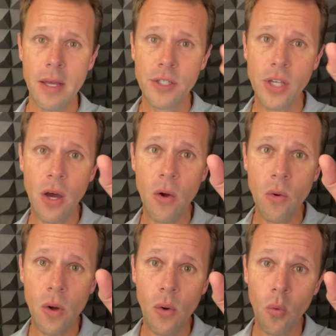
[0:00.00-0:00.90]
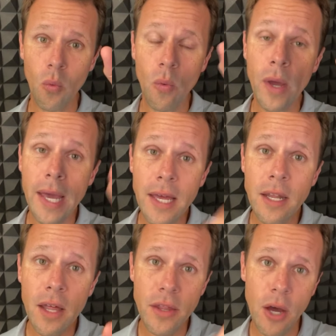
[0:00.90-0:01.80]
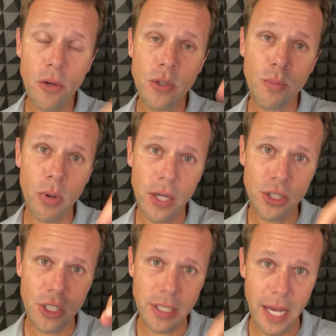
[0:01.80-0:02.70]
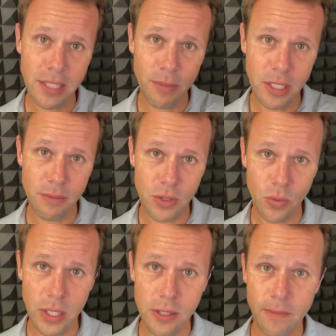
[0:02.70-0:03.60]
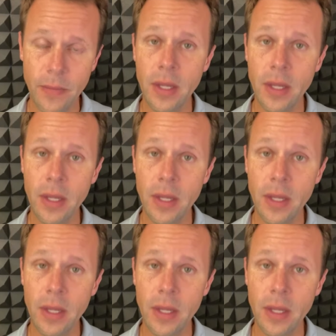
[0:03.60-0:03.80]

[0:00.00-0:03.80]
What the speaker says: So in those project and task management suites,